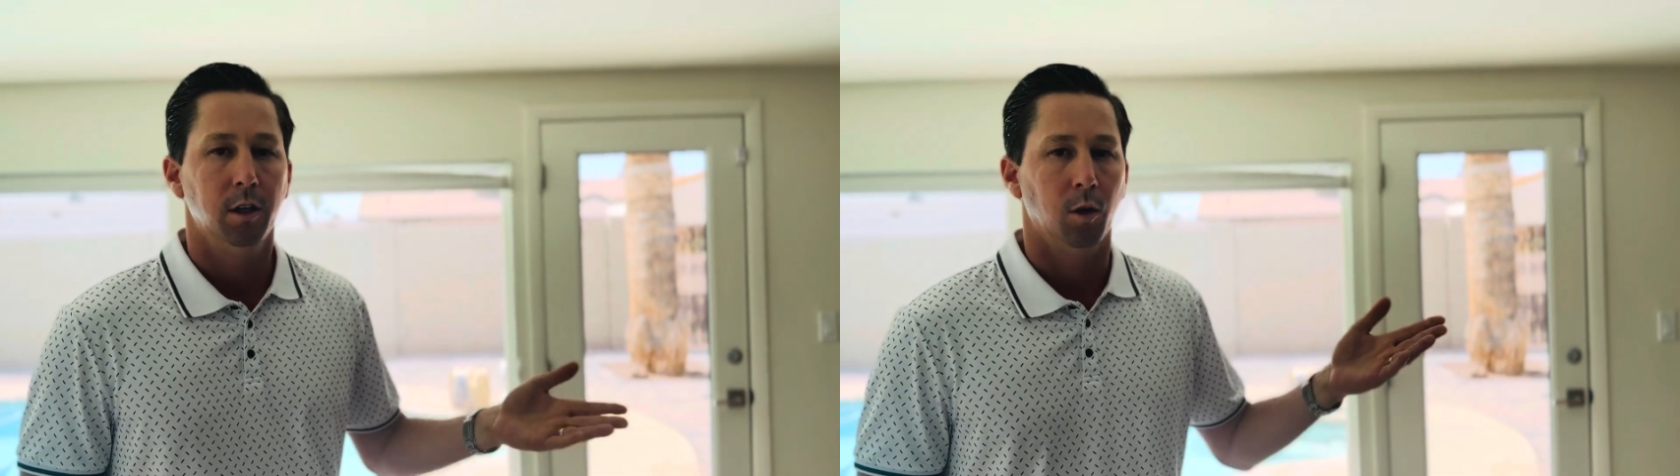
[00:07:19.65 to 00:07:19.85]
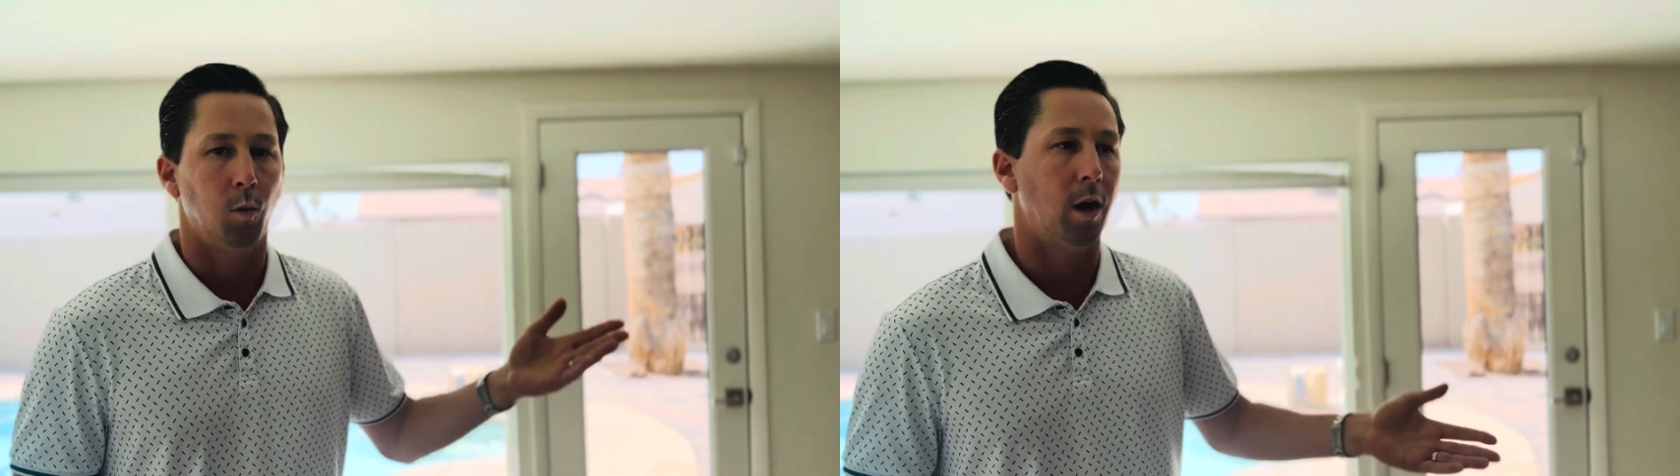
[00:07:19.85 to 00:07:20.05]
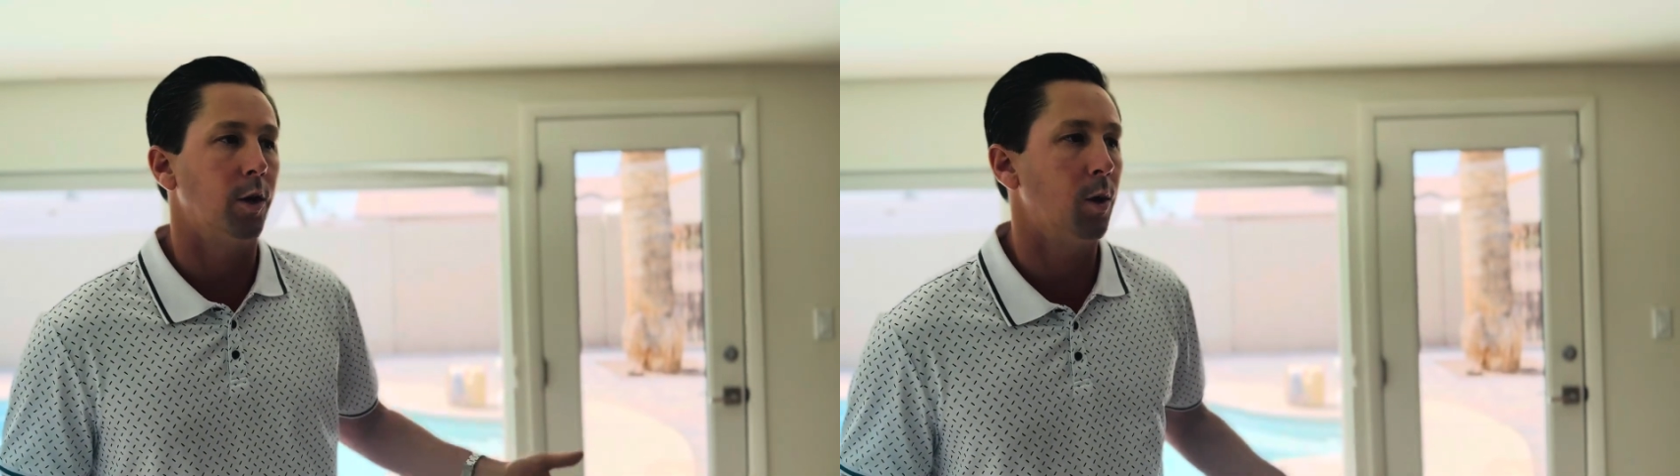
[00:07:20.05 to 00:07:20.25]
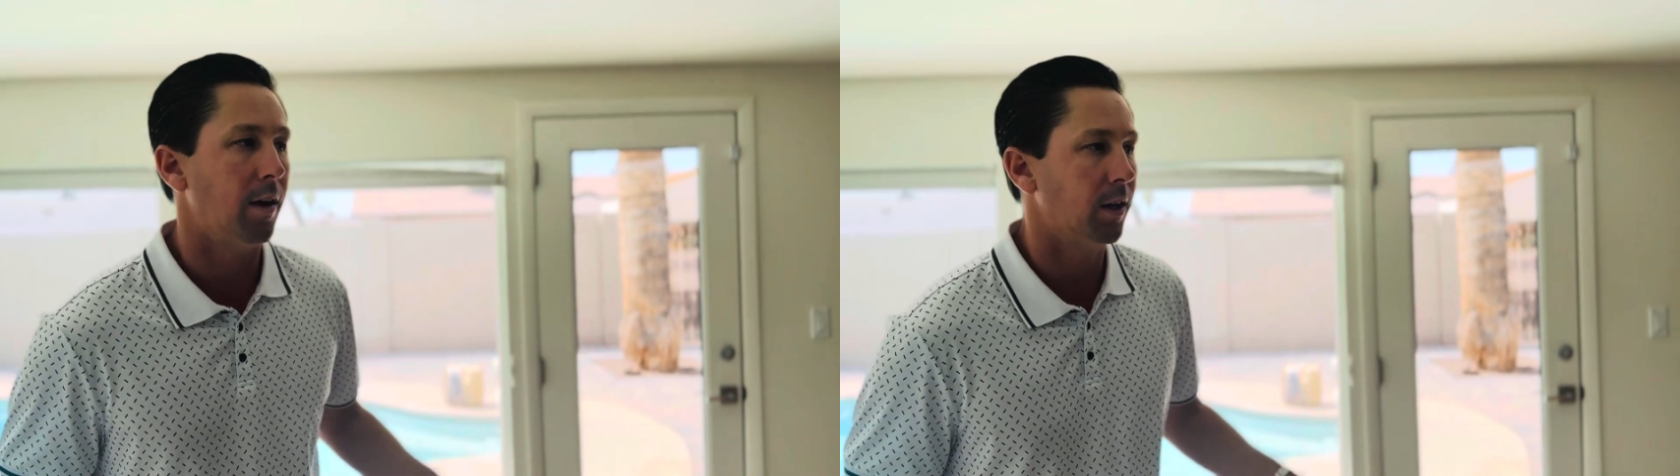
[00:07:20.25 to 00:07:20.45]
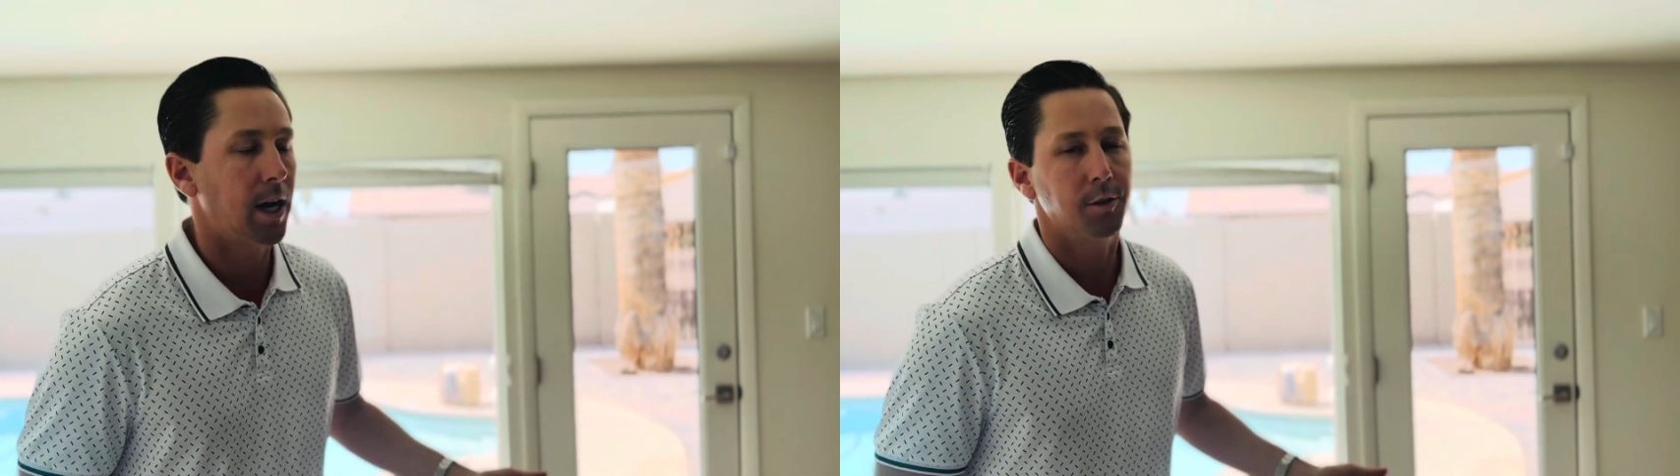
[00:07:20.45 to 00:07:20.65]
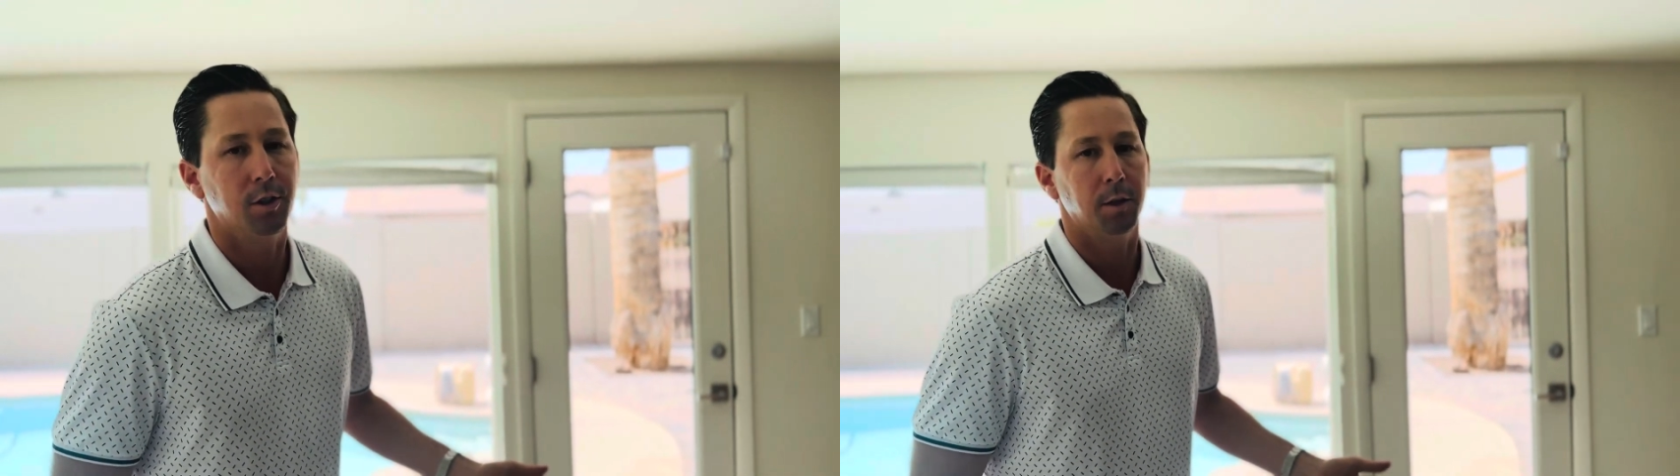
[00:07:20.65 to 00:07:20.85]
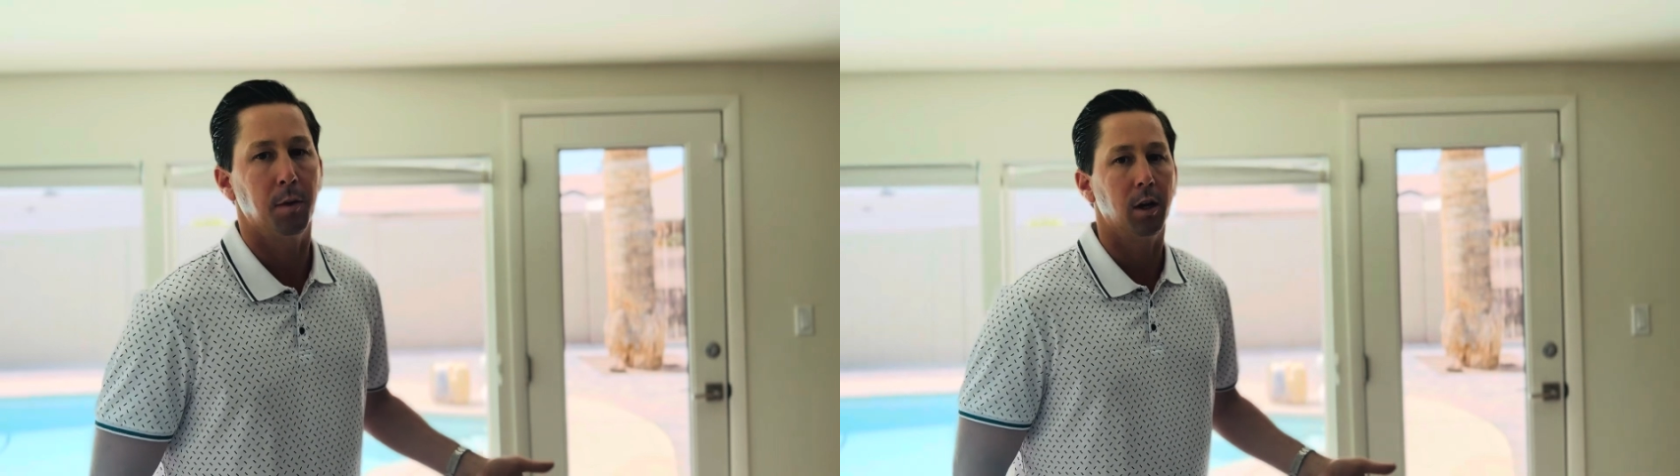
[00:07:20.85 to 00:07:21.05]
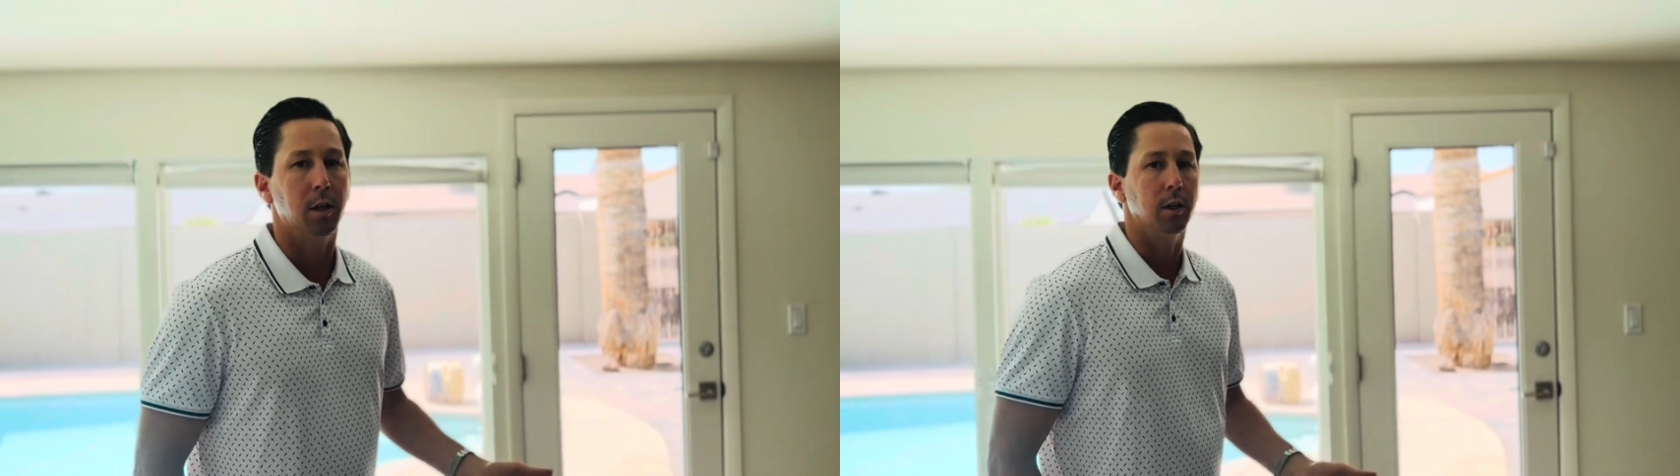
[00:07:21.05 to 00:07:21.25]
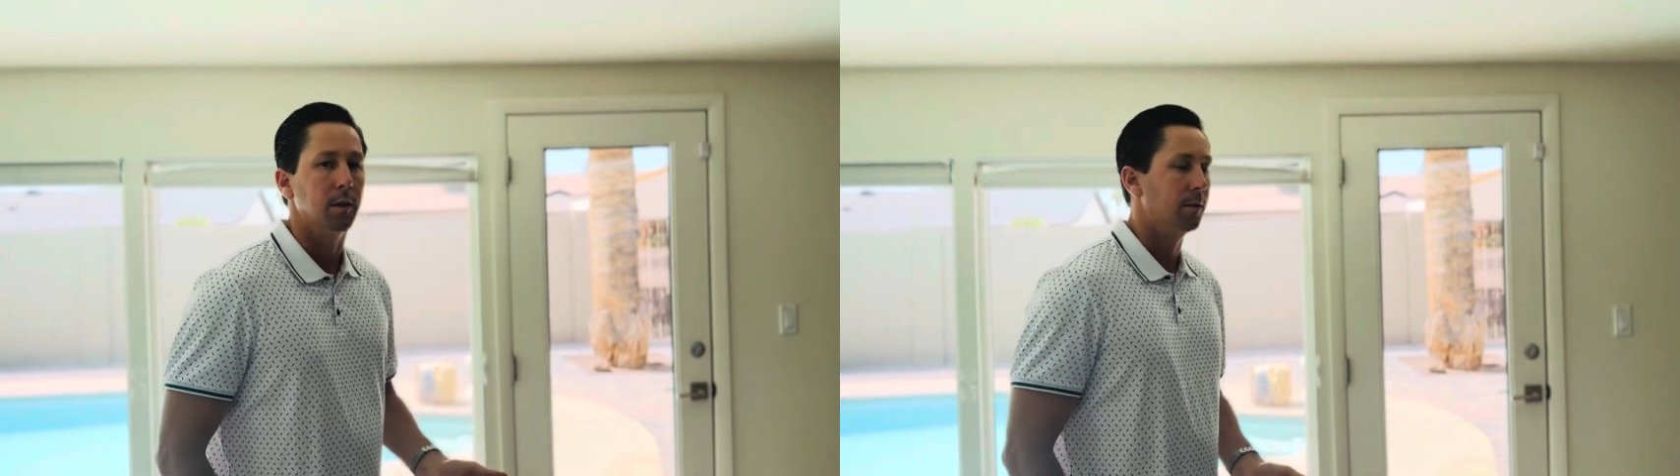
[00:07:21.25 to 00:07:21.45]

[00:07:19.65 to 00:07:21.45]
while you have a house on the market.